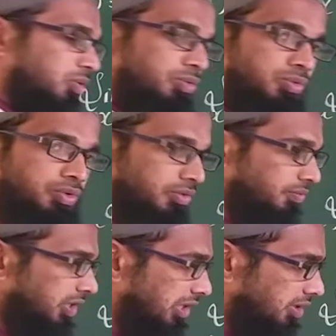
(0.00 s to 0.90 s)

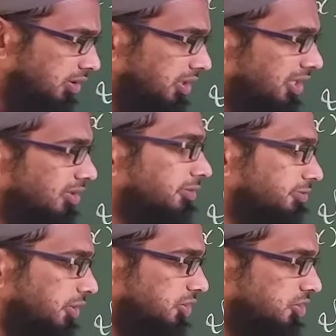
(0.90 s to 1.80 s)
how we can take the
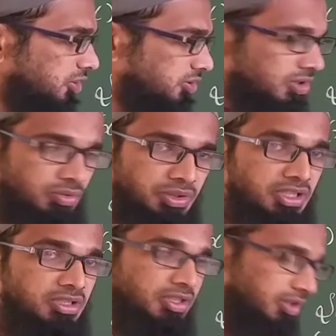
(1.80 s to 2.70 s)
functions
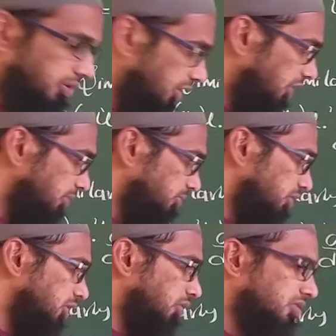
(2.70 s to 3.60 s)
when the three term
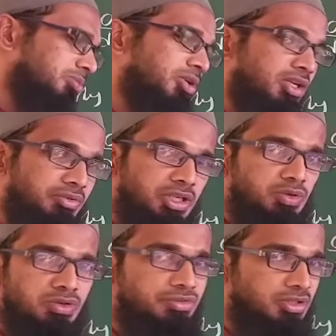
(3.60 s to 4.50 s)
is given. Similarly we
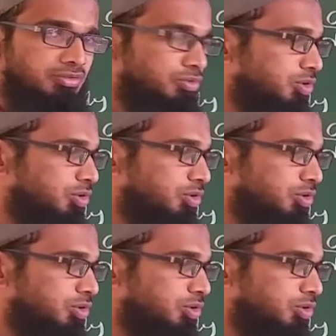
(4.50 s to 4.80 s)
can go for the